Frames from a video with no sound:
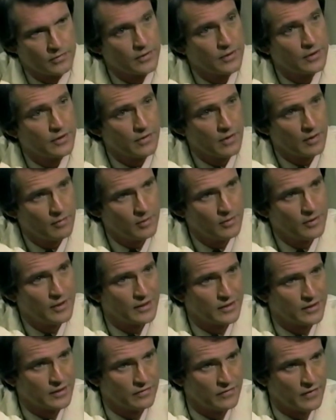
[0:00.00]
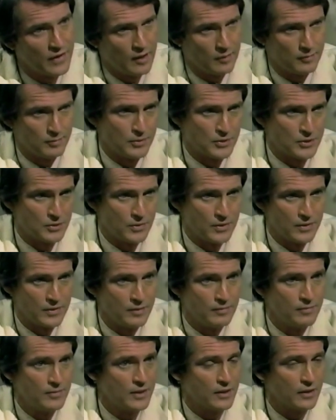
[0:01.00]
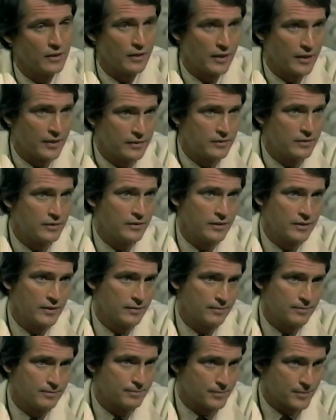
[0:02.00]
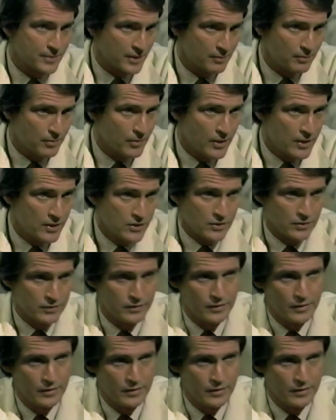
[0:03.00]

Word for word: the trouble that developed between them that led to their separation.